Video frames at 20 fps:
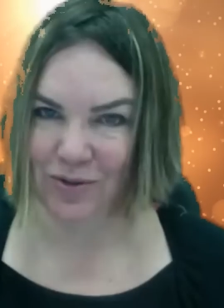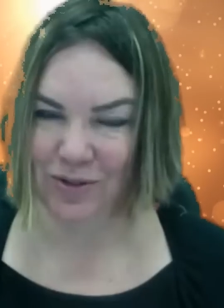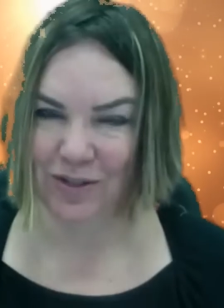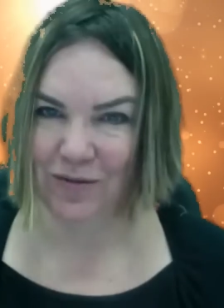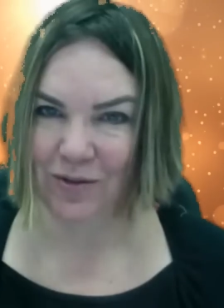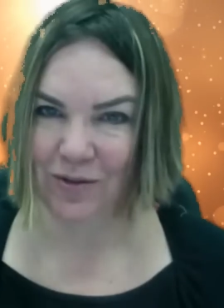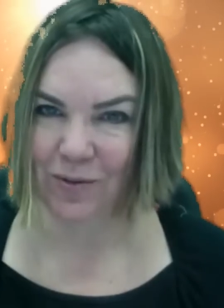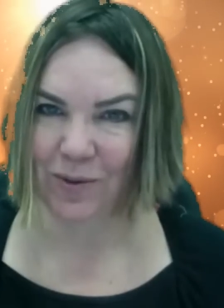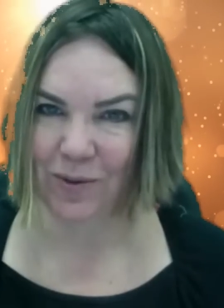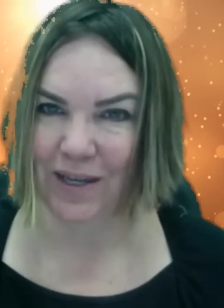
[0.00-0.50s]

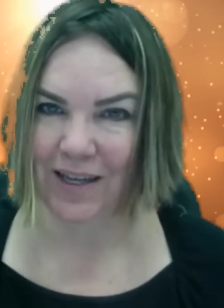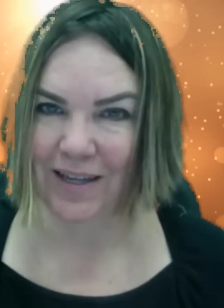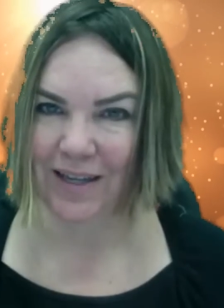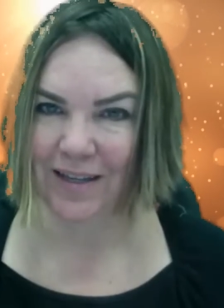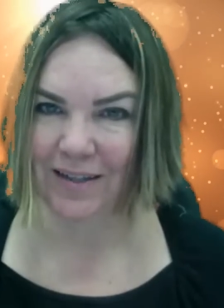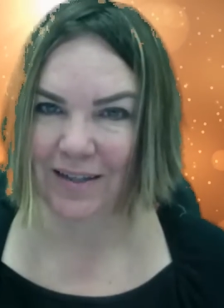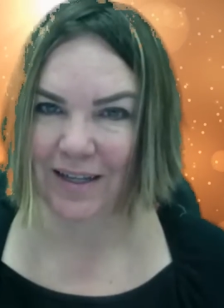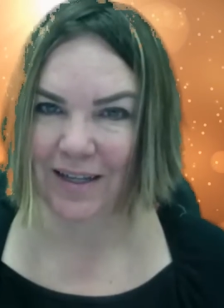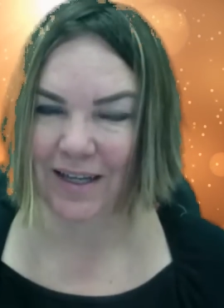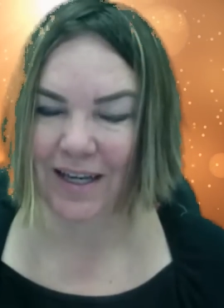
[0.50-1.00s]
of the
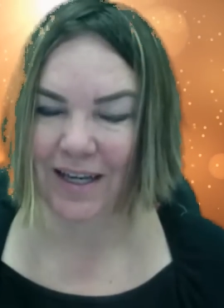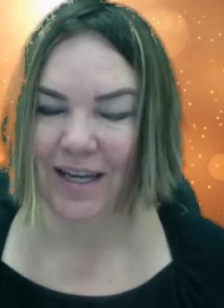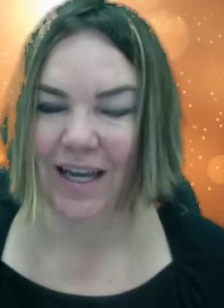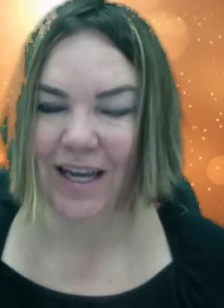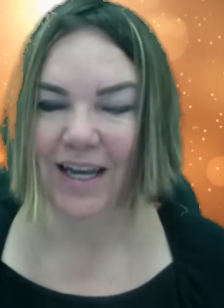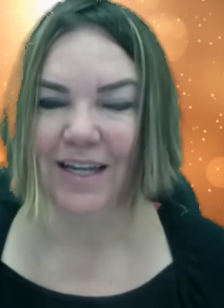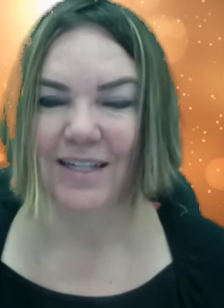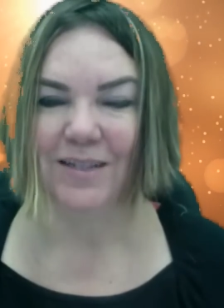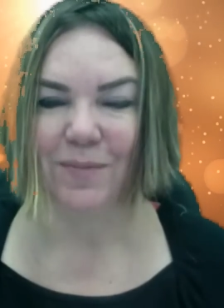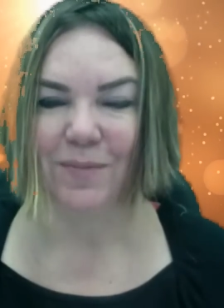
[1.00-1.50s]
Week.
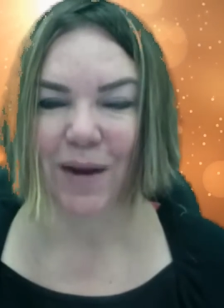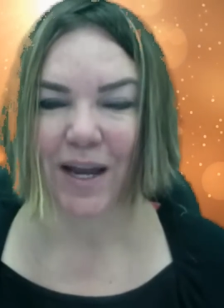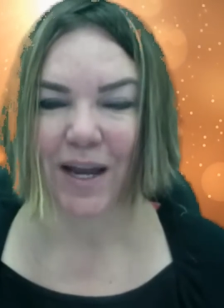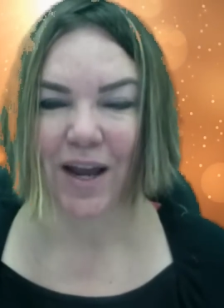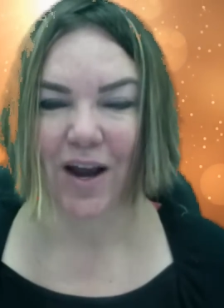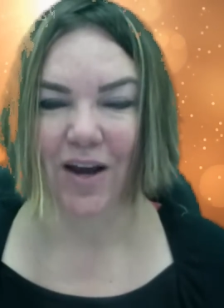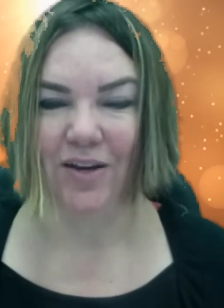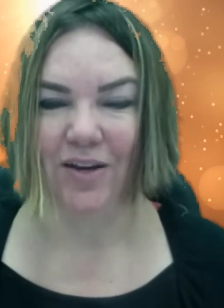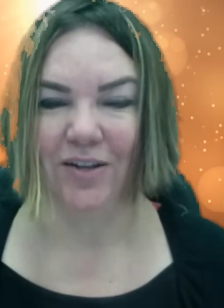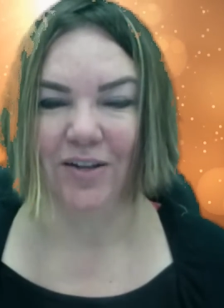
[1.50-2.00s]
It is my
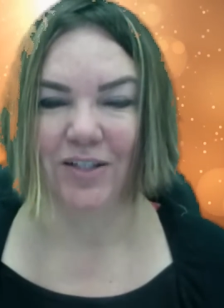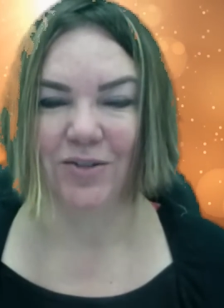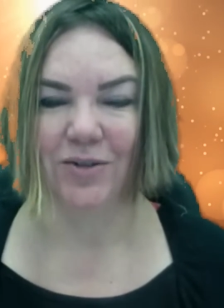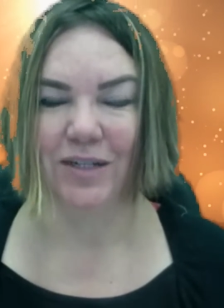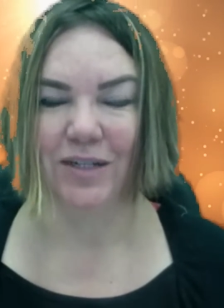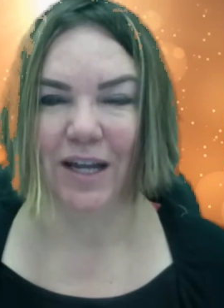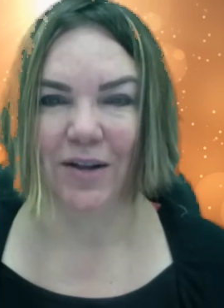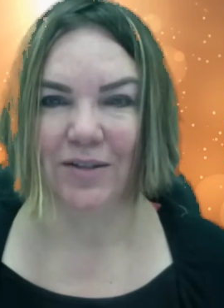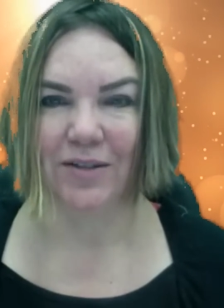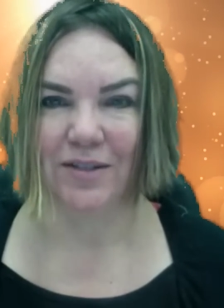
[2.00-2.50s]
honor to
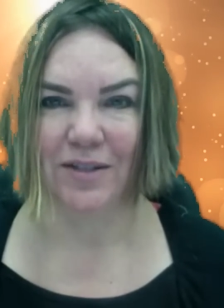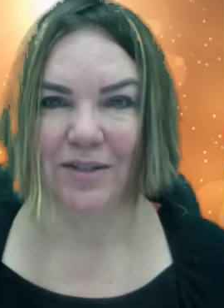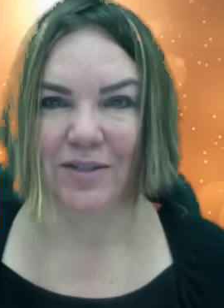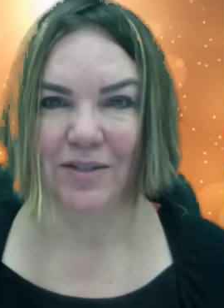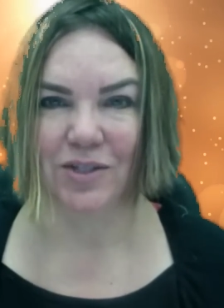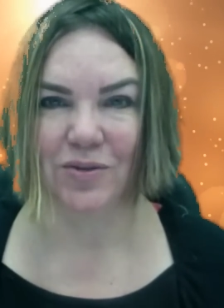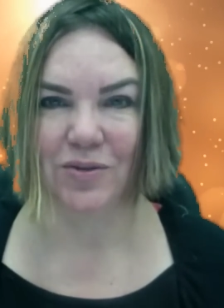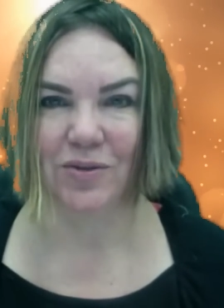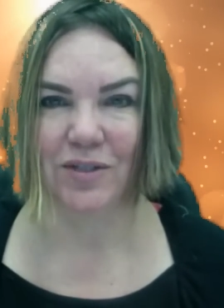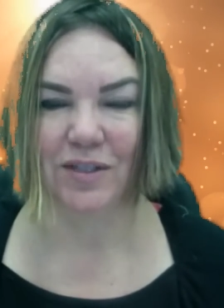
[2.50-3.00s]
announce the
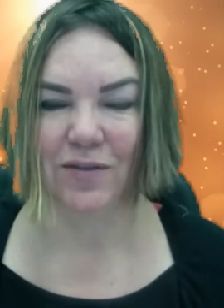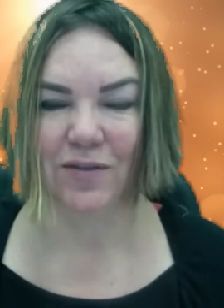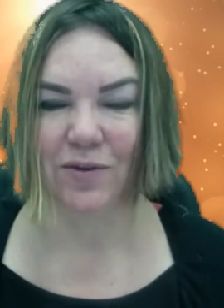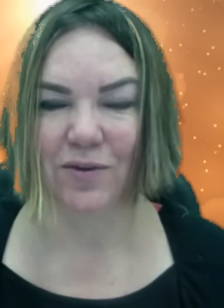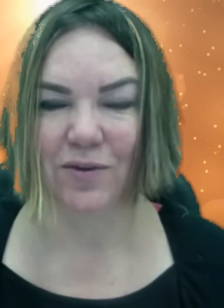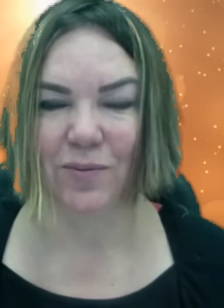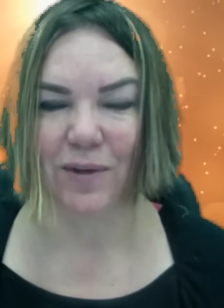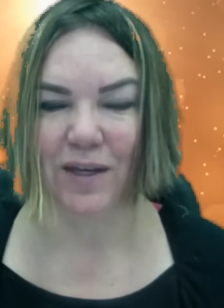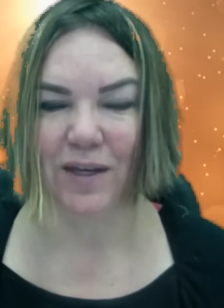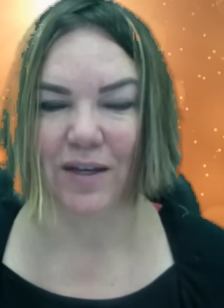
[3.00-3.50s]
Students of
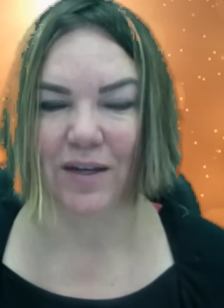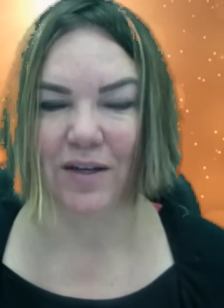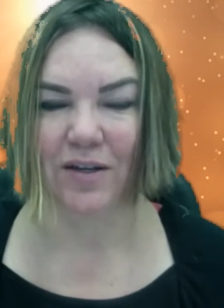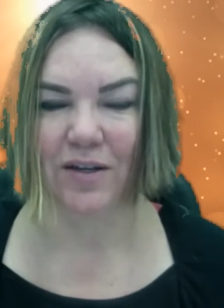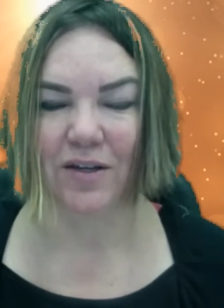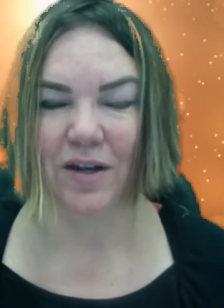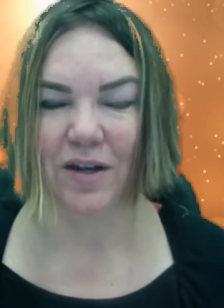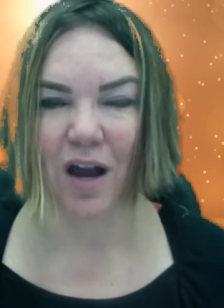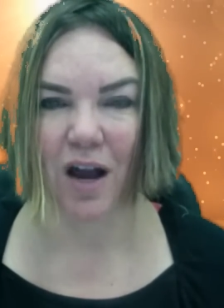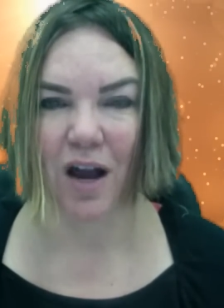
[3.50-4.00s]
the Week,
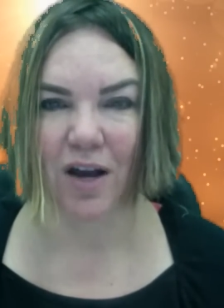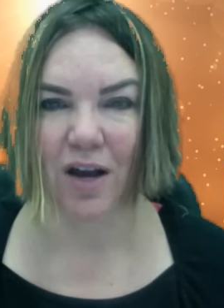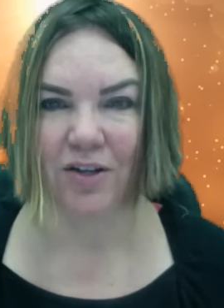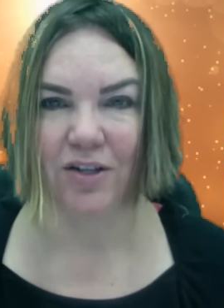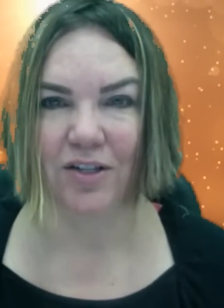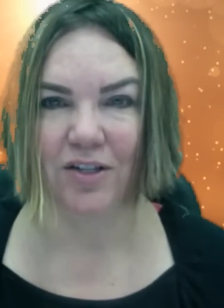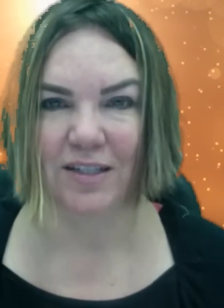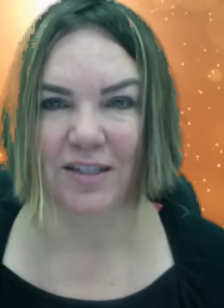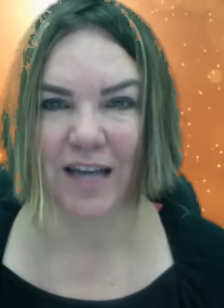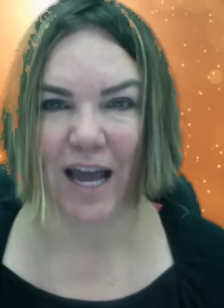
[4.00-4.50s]

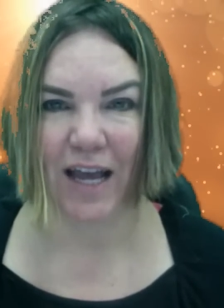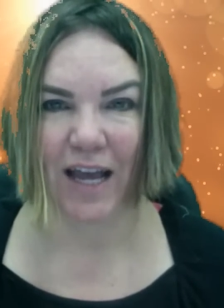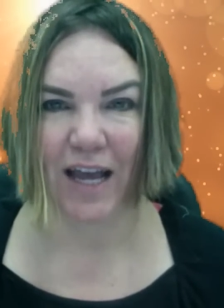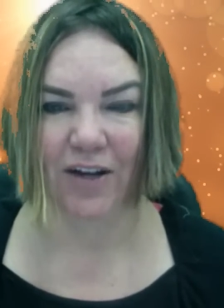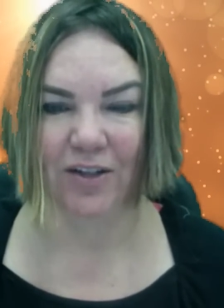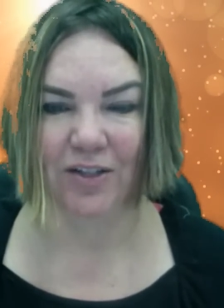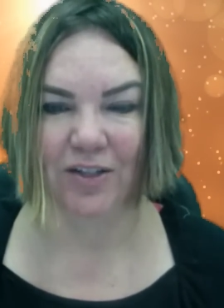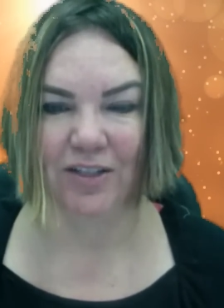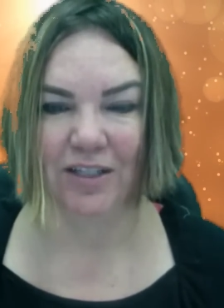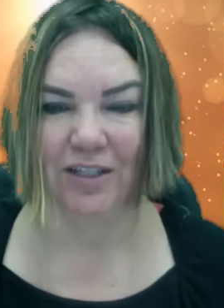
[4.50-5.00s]
Connor
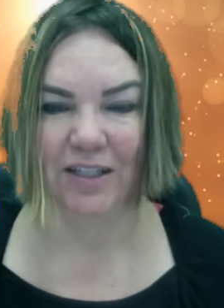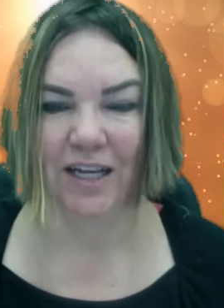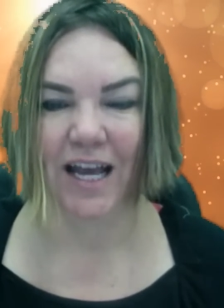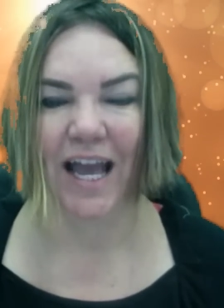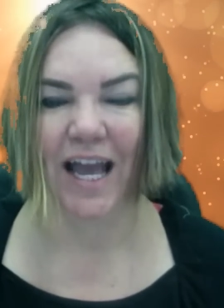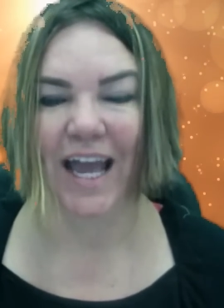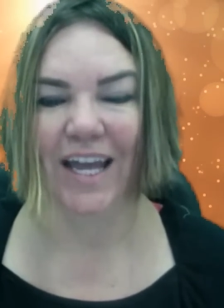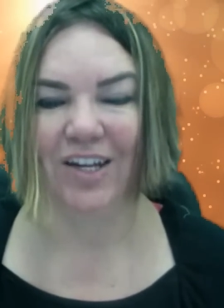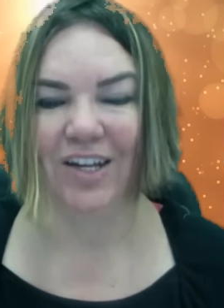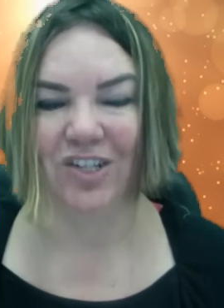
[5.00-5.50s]
Dial
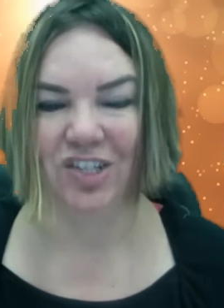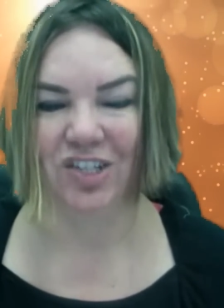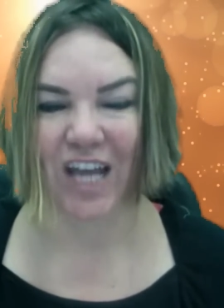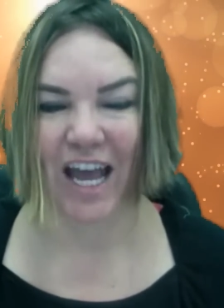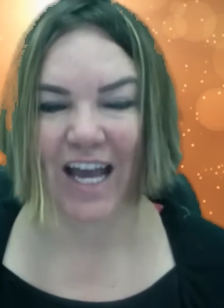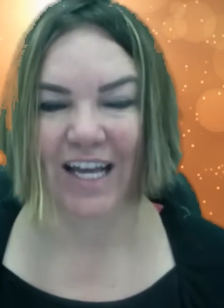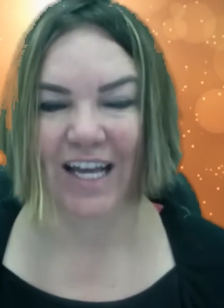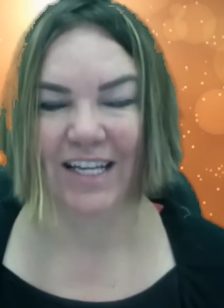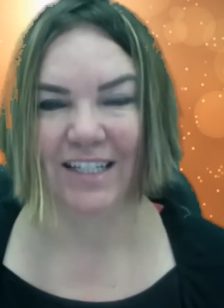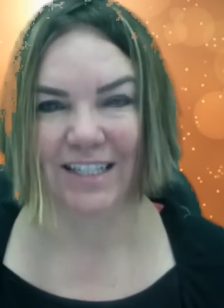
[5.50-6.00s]
and
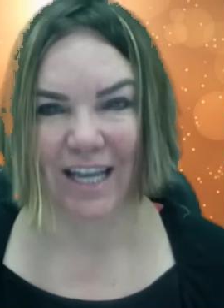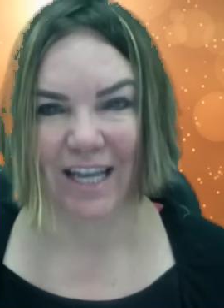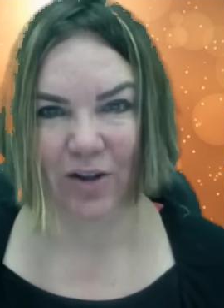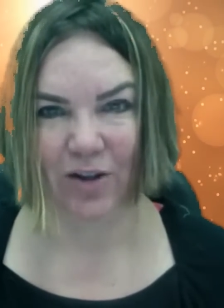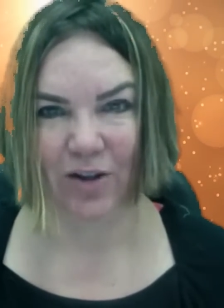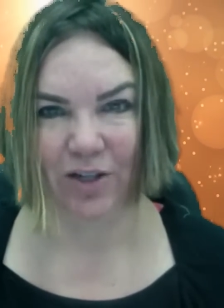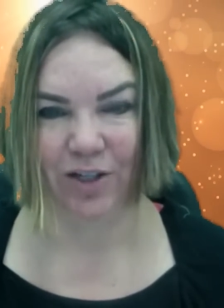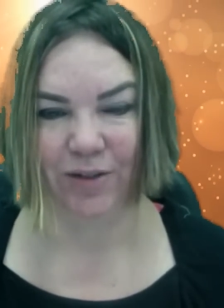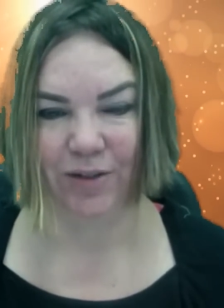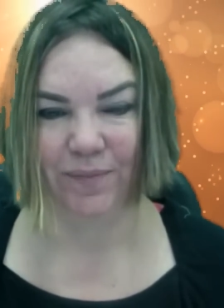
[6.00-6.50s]
Jack Taylor.